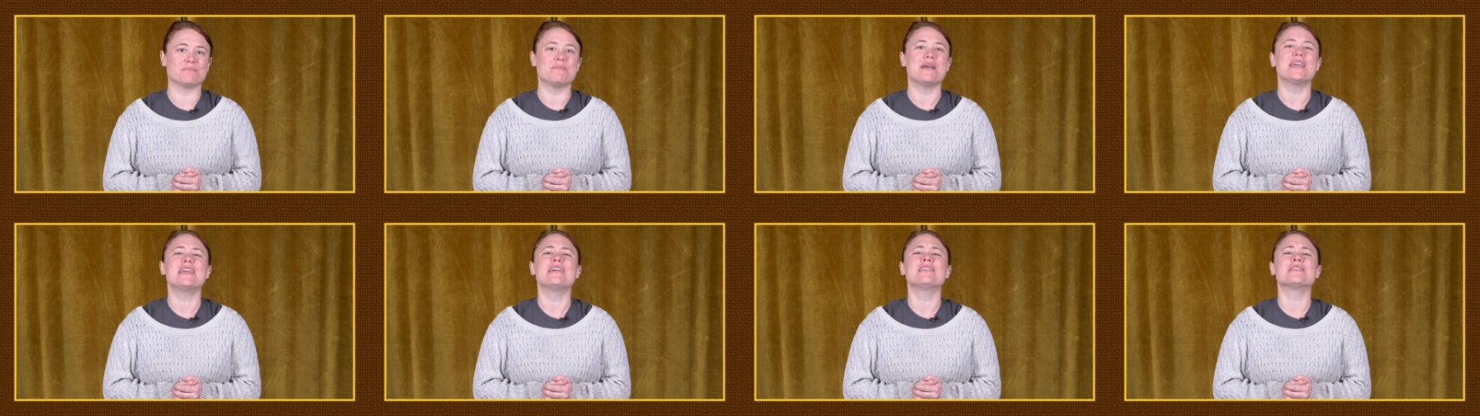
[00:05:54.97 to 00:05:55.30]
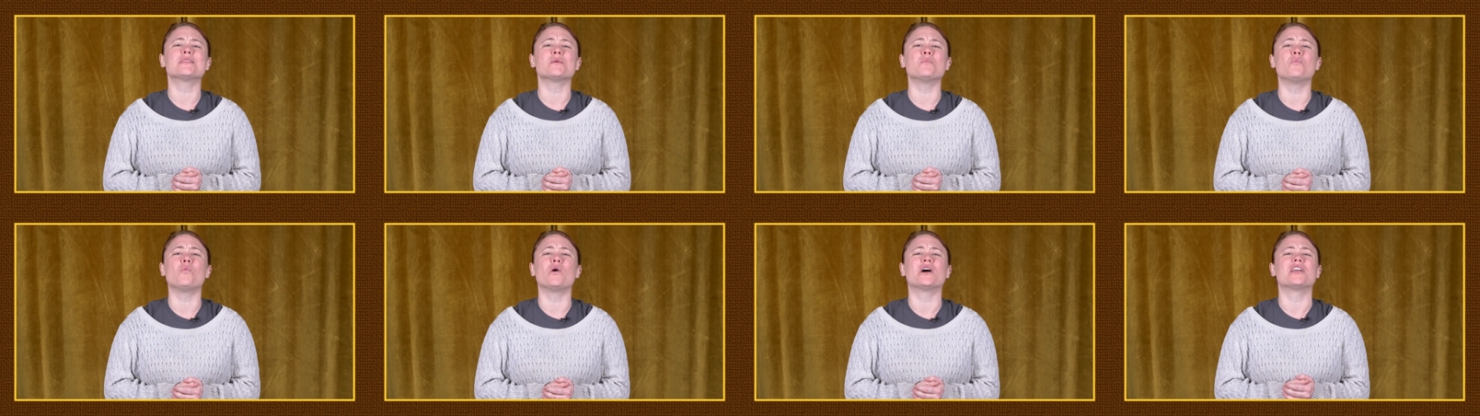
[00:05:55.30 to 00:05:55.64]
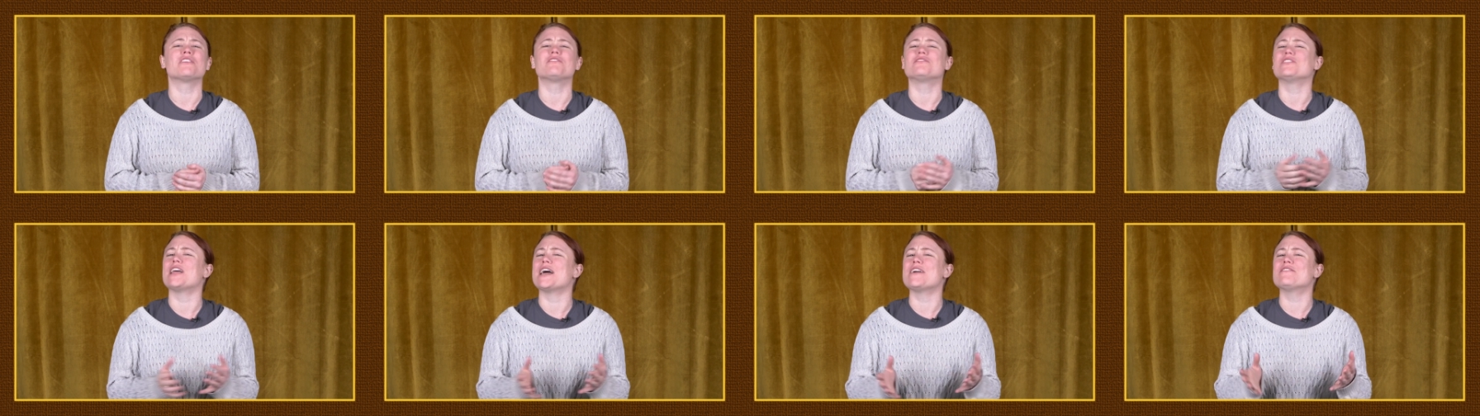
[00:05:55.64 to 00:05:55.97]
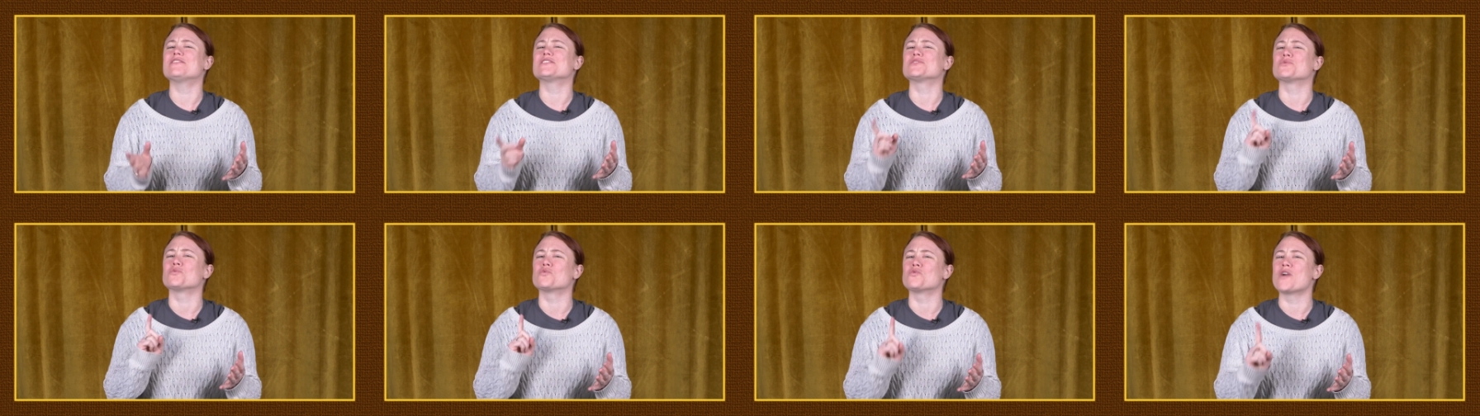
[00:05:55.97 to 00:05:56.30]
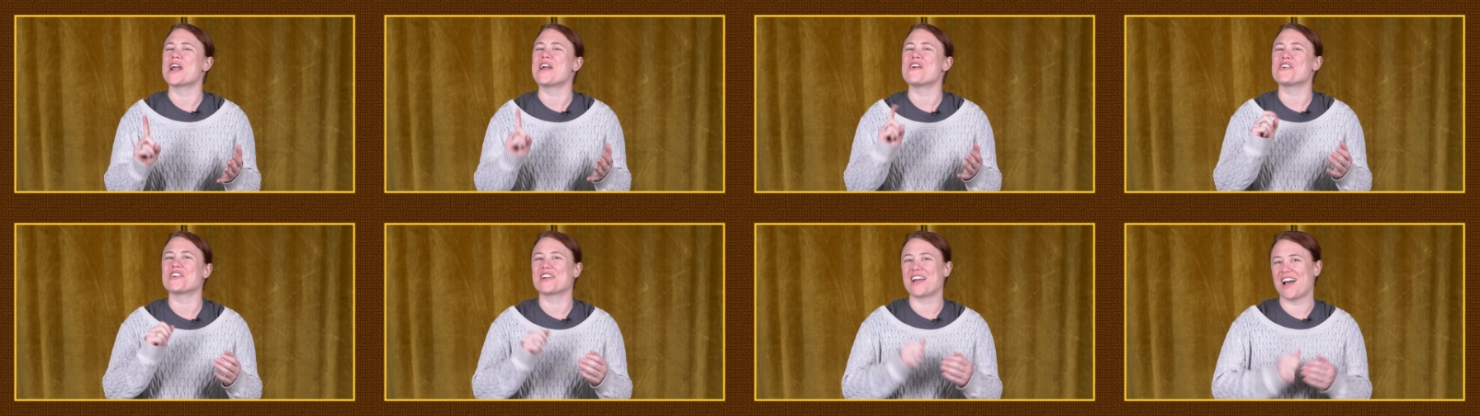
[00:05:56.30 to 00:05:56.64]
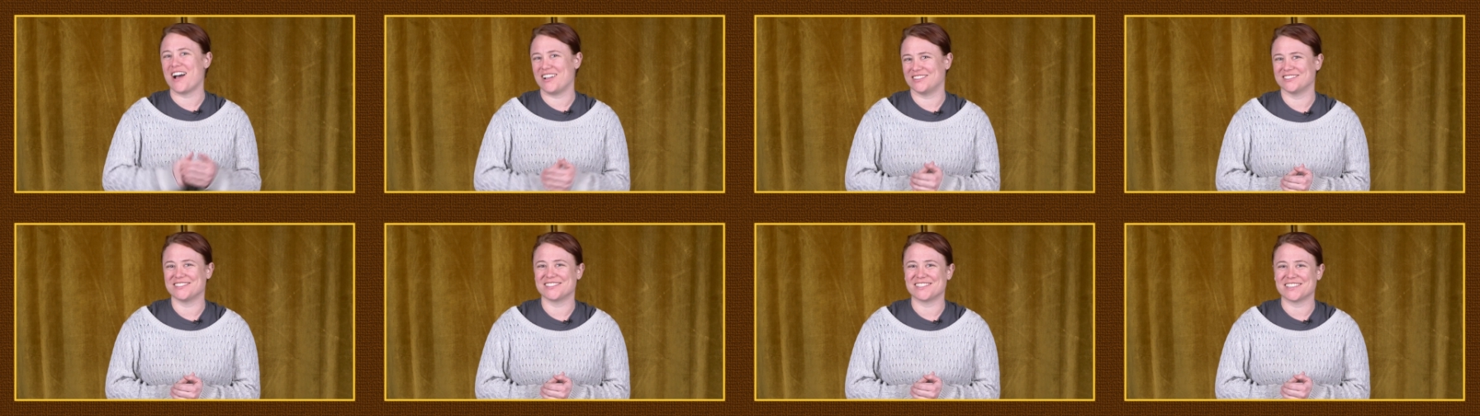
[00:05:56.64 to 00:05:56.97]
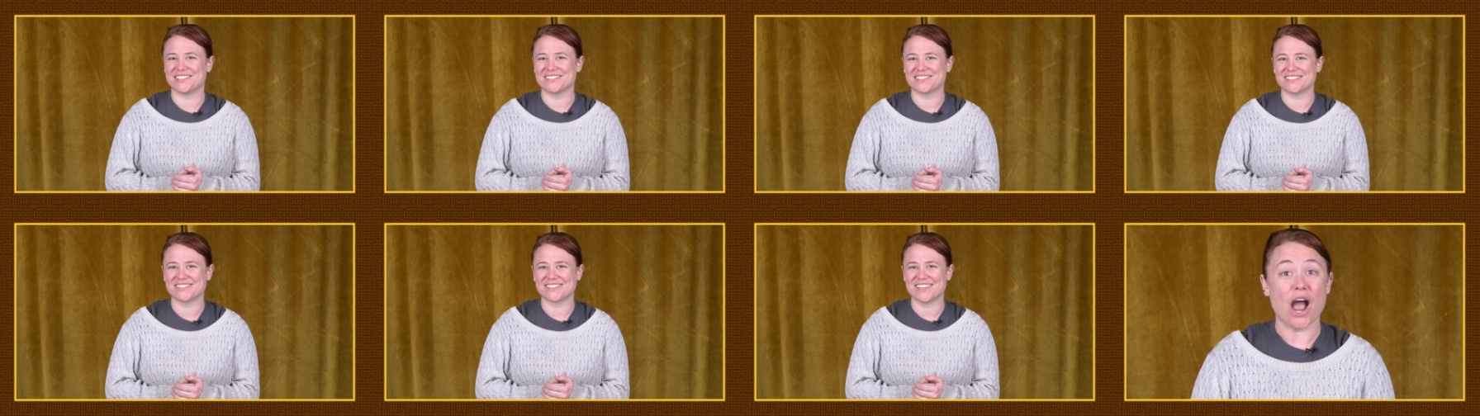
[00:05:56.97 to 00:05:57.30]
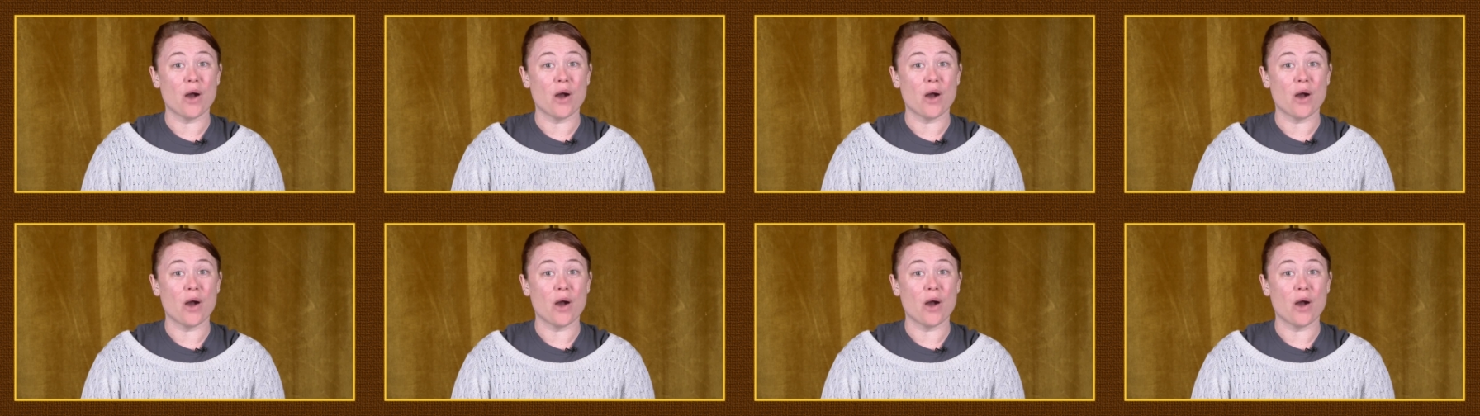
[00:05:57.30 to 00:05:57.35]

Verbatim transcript: making them one of life's rare constants.